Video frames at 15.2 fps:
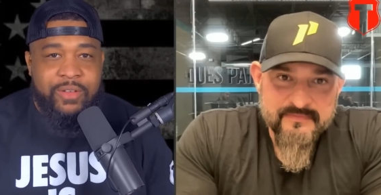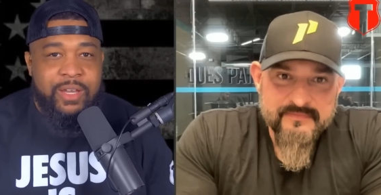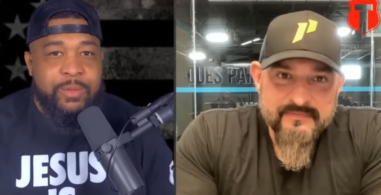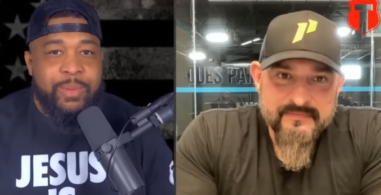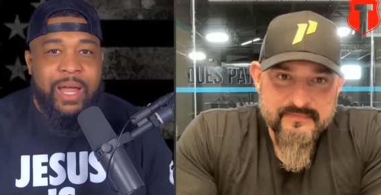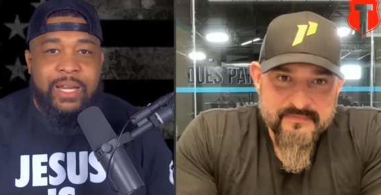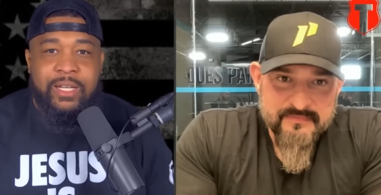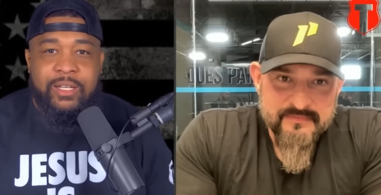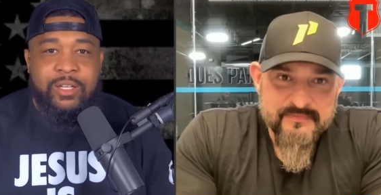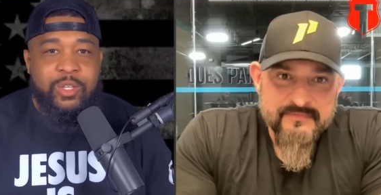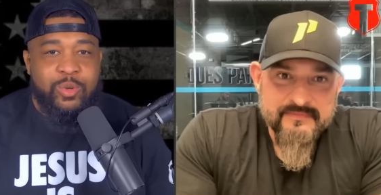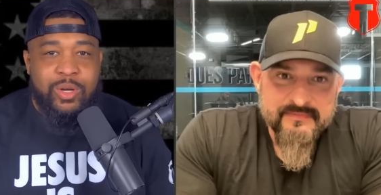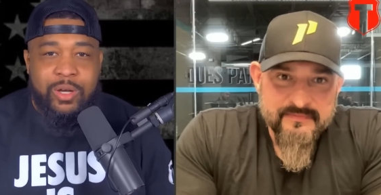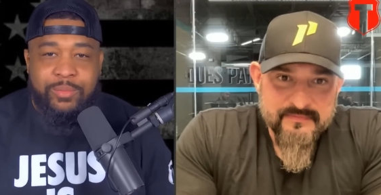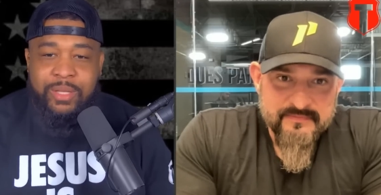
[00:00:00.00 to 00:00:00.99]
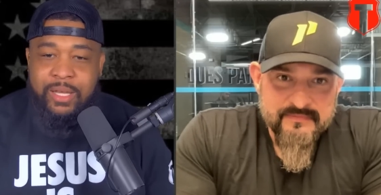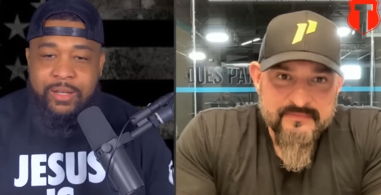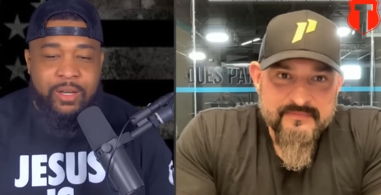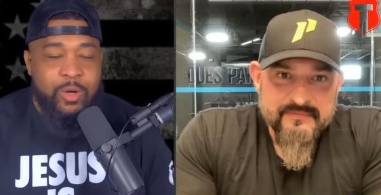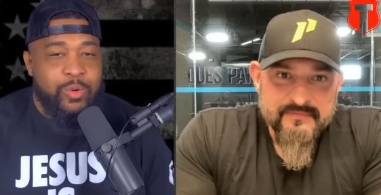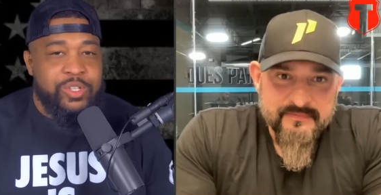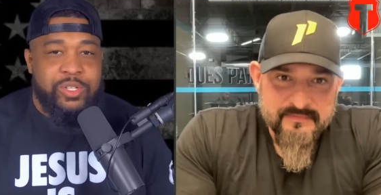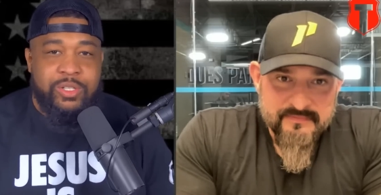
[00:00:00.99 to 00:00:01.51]
Speaker 1: If anybody look you up, they'll
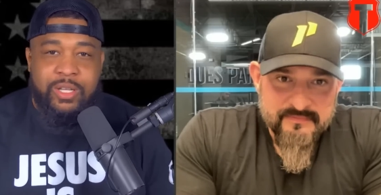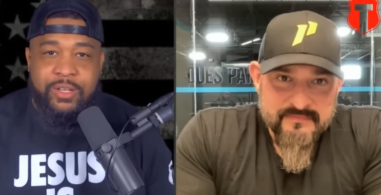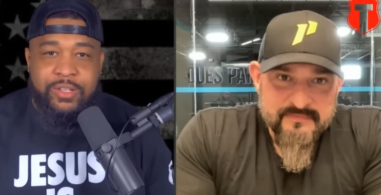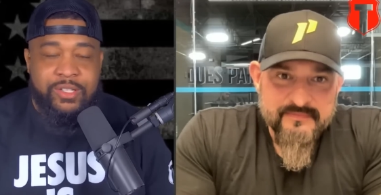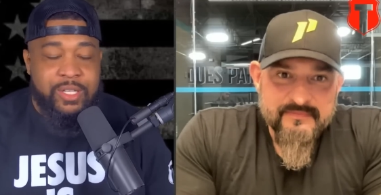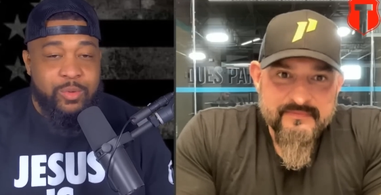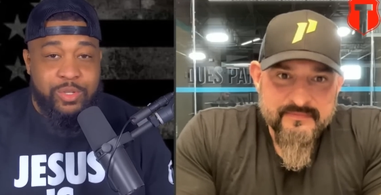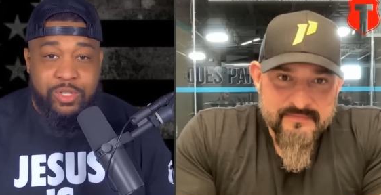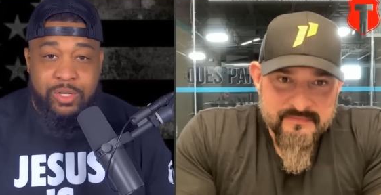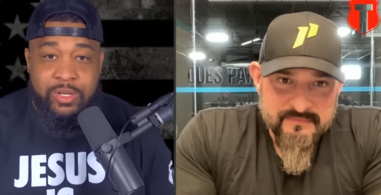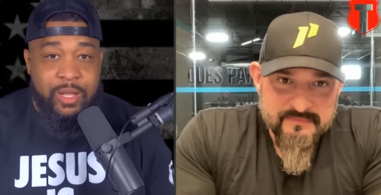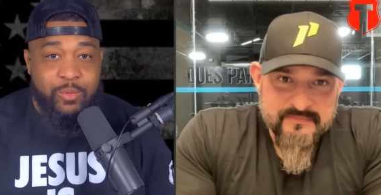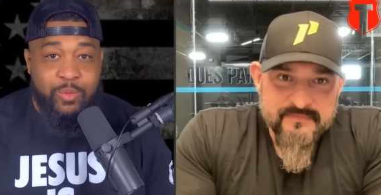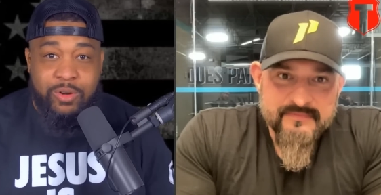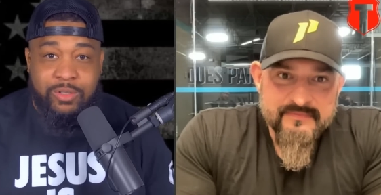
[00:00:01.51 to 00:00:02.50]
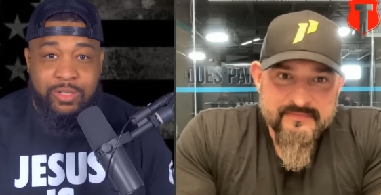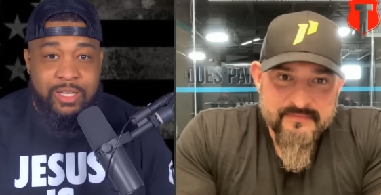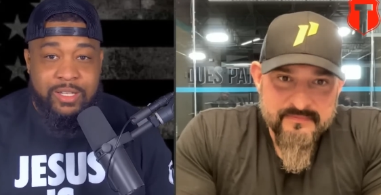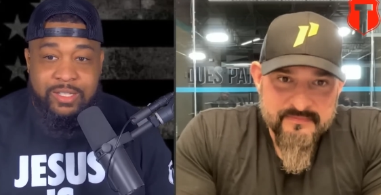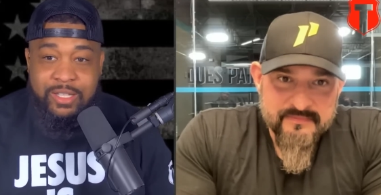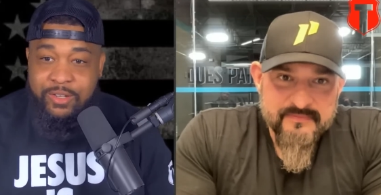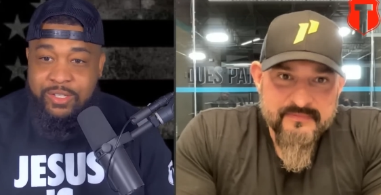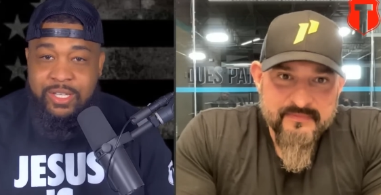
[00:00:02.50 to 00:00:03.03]
know what you, they'll see what your net worth
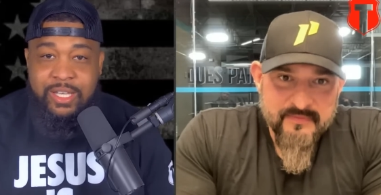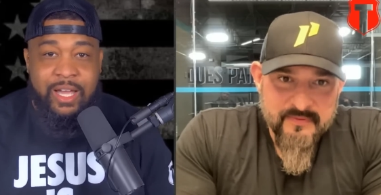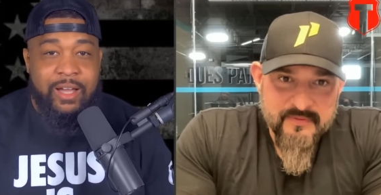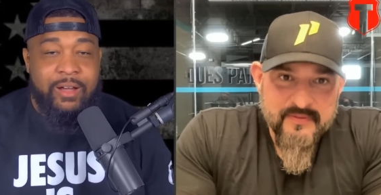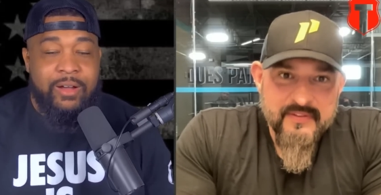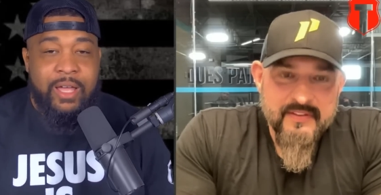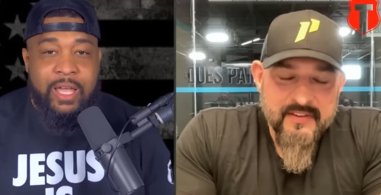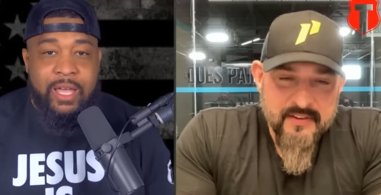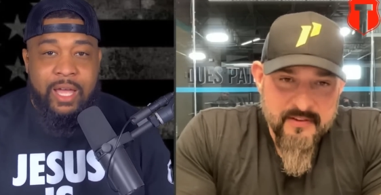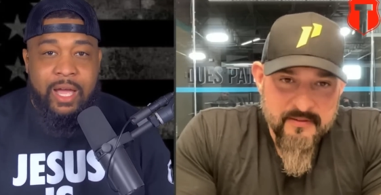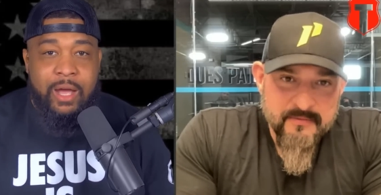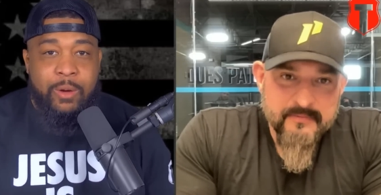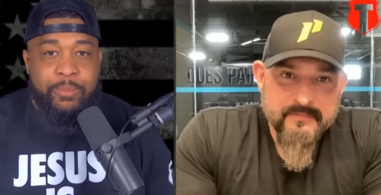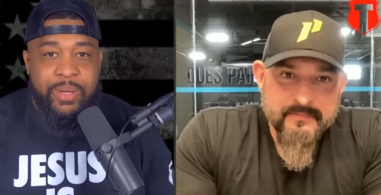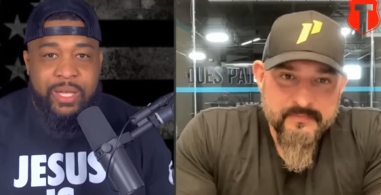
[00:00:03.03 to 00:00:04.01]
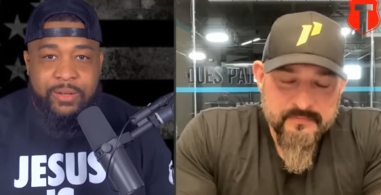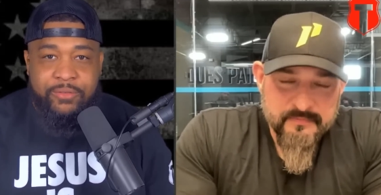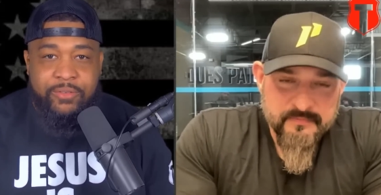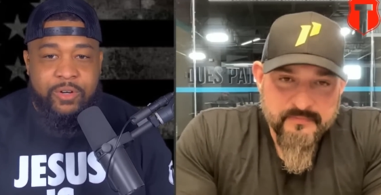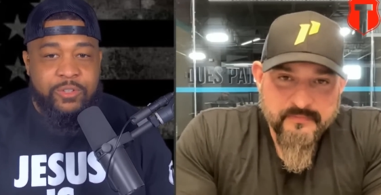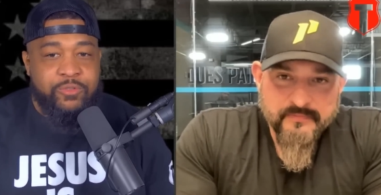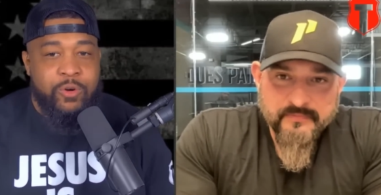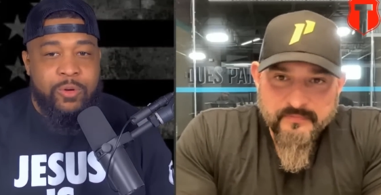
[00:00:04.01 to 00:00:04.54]
is. They'll see how how big
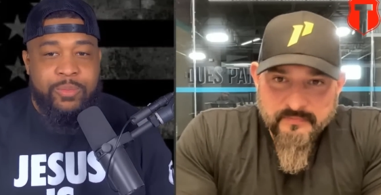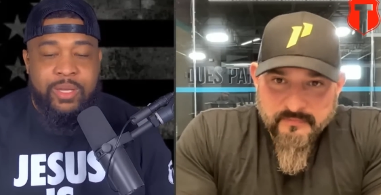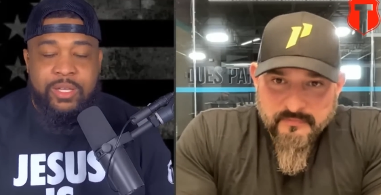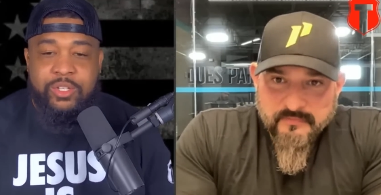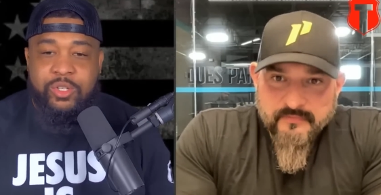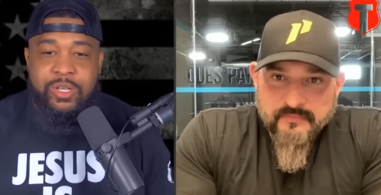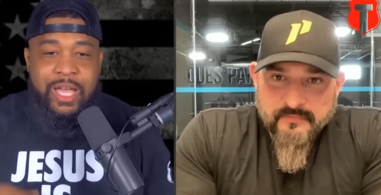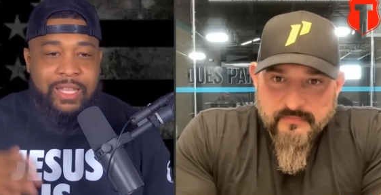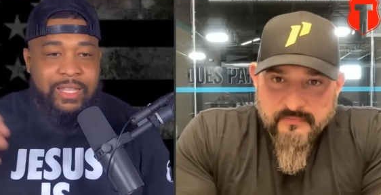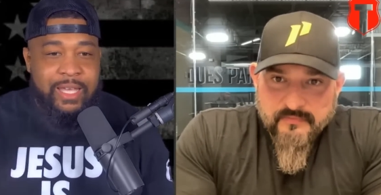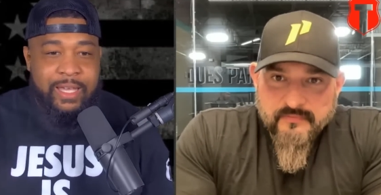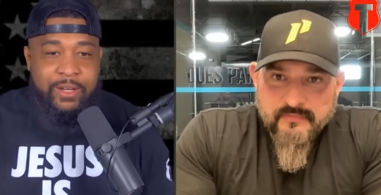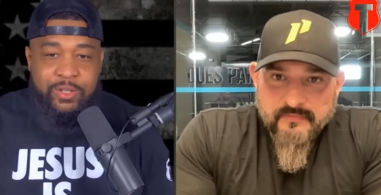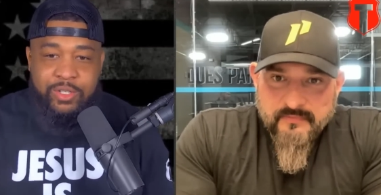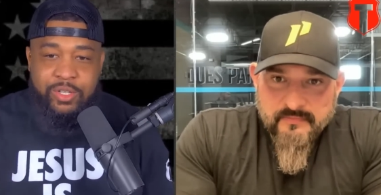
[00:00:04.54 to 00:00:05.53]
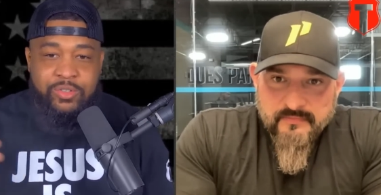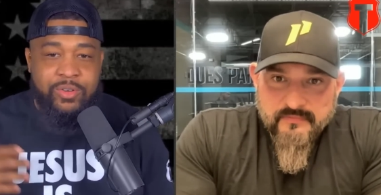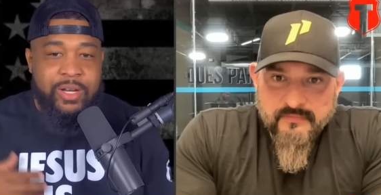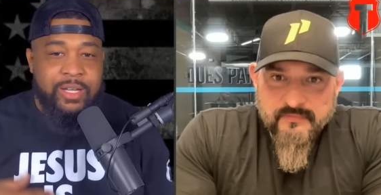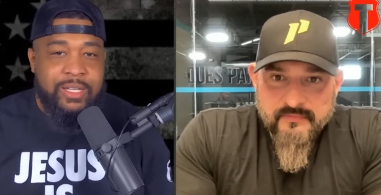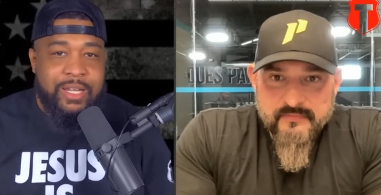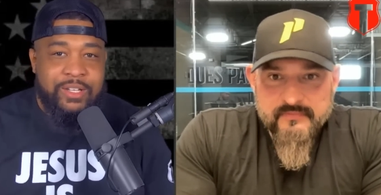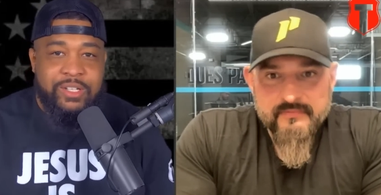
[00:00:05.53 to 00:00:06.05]
1st Phorm is. You got the energy
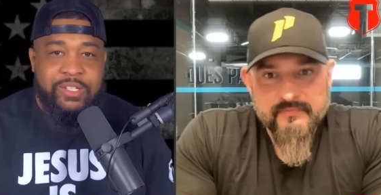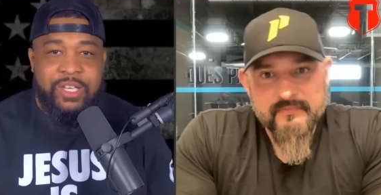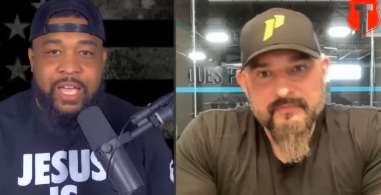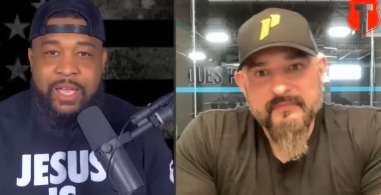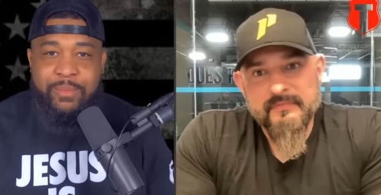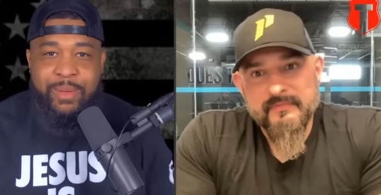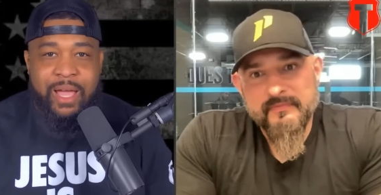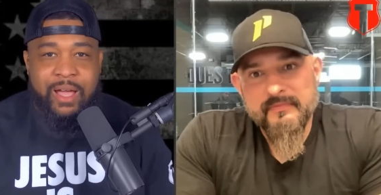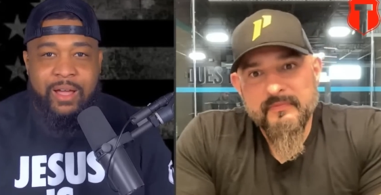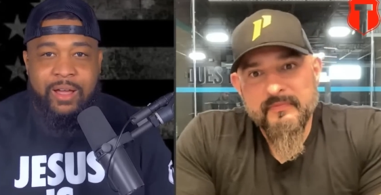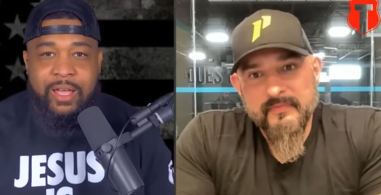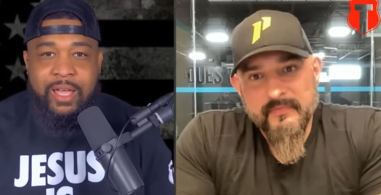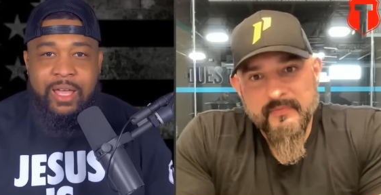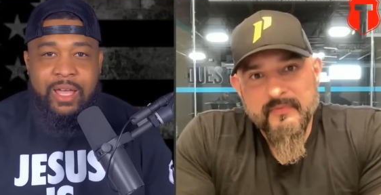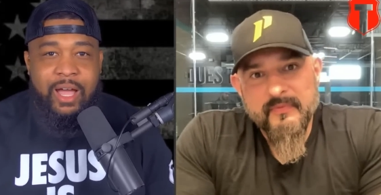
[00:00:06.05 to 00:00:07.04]
drink that just came out.